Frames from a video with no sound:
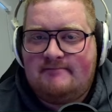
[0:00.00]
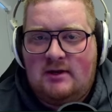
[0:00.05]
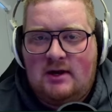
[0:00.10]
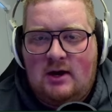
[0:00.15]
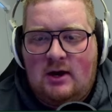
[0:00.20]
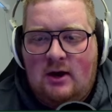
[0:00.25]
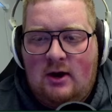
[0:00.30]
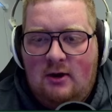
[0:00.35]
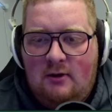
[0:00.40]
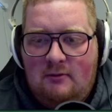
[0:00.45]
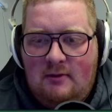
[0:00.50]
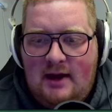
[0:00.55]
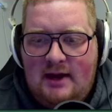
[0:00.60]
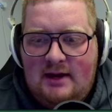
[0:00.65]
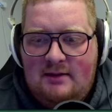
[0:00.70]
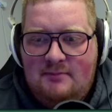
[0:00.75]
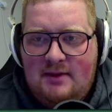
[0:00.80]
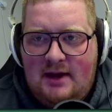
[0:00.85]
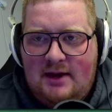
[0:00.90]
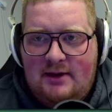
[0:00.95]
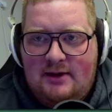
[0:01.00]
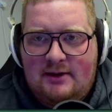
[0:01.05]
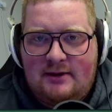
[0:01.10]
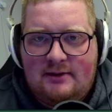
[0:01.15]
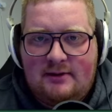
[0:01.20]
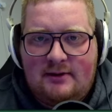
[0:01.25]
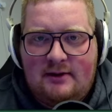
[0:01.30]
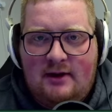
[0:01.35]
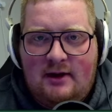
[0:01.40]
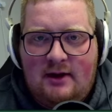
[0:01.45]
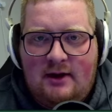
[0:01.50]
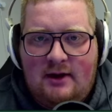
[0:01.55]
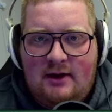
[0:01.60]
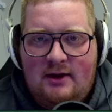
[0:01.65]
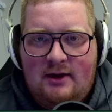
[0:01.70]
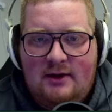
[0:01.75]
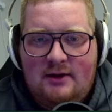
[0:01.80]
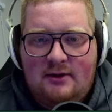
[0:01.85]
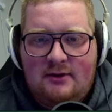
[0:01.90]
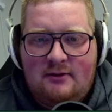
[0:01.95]
Already better.
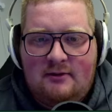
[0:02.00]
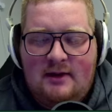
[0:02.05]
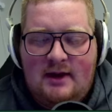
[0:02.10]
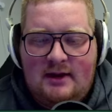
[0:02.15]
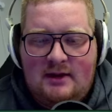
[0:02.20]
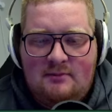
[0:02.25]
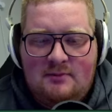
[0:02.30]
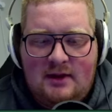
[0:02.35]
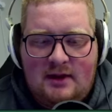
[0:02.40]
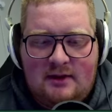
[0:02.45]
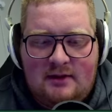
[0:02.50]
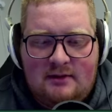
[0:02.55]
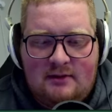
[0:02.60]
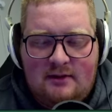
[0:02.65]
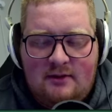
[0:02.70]
Already better.